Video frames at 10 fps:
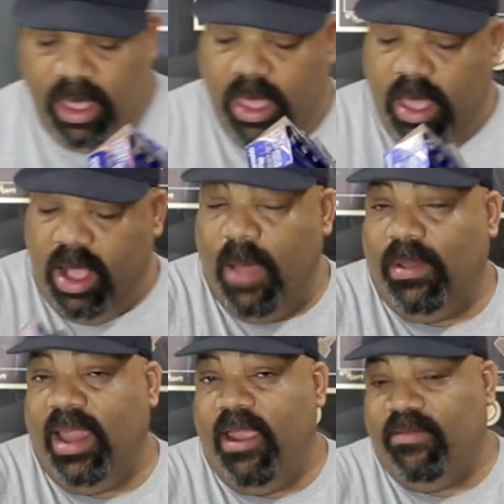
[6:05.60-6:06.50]
a couple
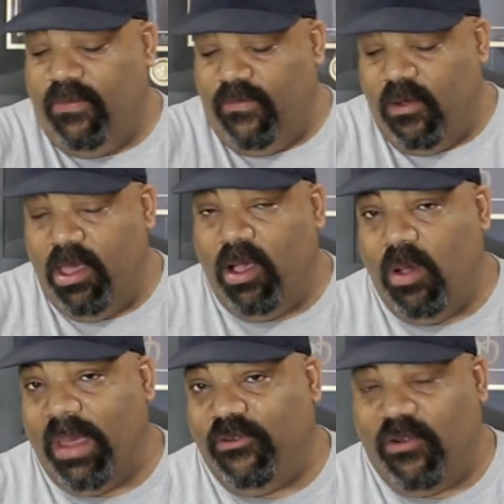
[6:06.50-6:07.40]
layers of foil on
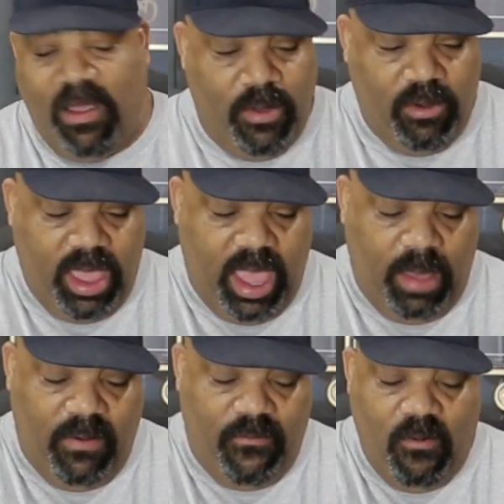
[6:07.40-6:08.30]
my TrompoKing
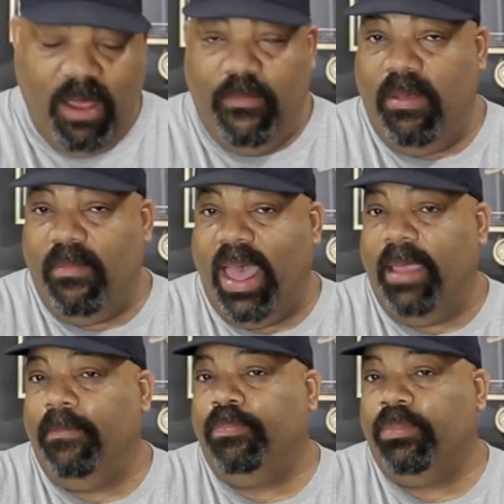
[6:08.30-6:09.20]
before I put my
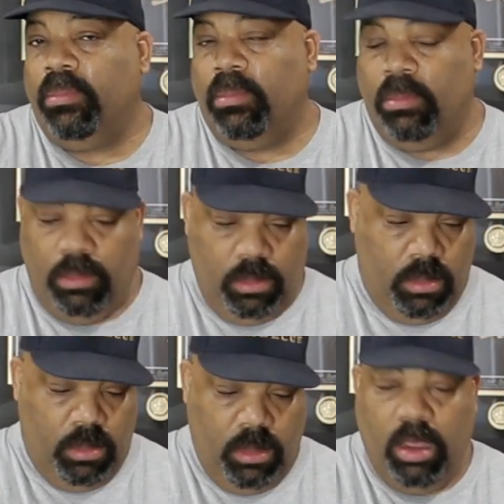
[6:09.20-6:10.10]

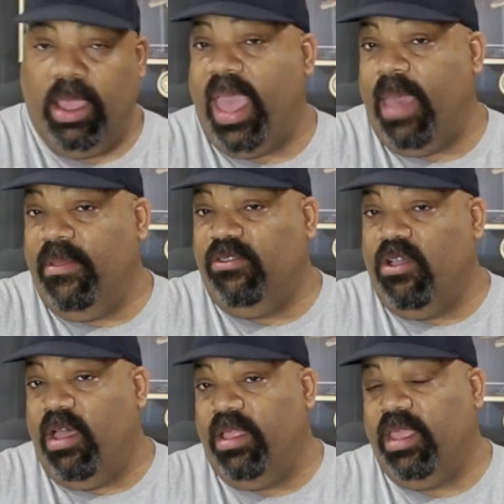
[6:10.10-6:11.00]
cabbage
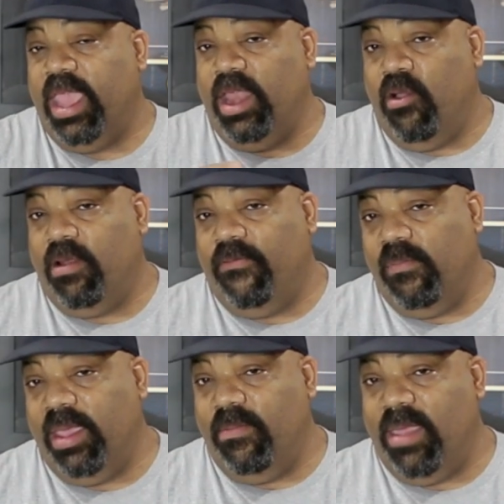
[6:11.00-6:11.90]
on, in order for
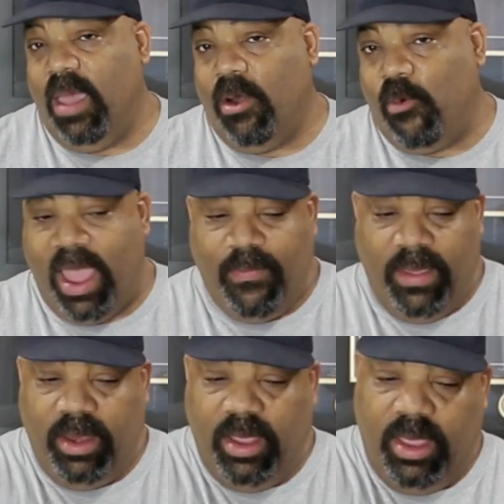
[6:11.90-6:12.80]
me to be able to wrap it
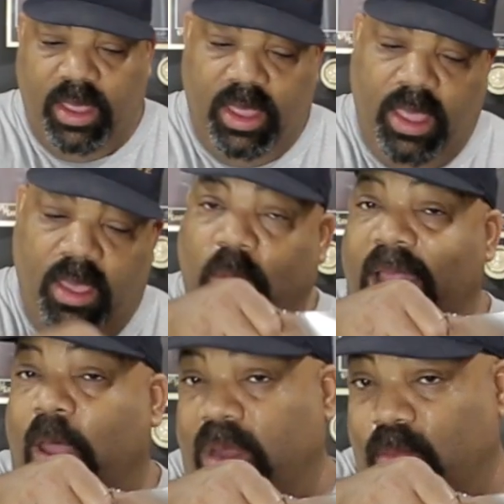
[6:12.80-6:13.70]

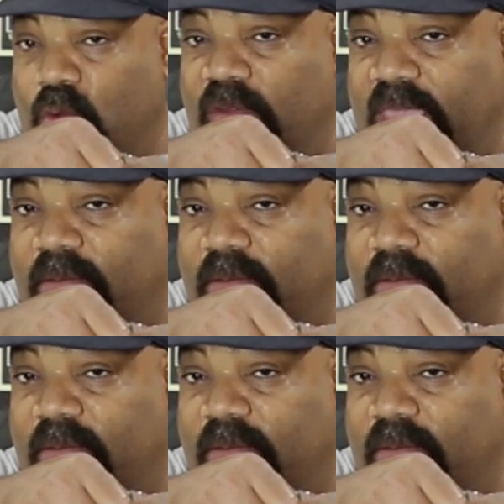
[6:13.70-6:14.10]
without removing it